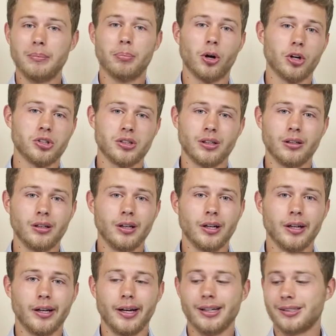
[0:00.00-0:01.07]
person.
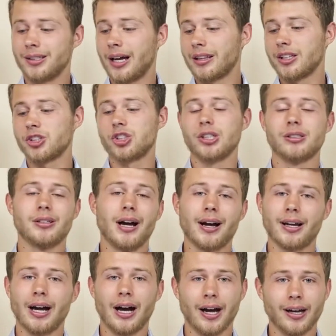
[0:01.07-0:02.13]
It's not that she's not
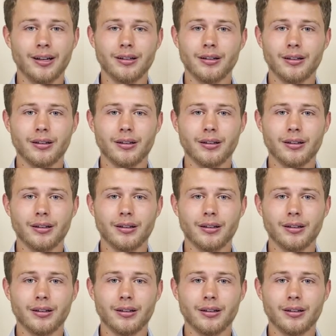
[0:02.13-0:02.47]
kind.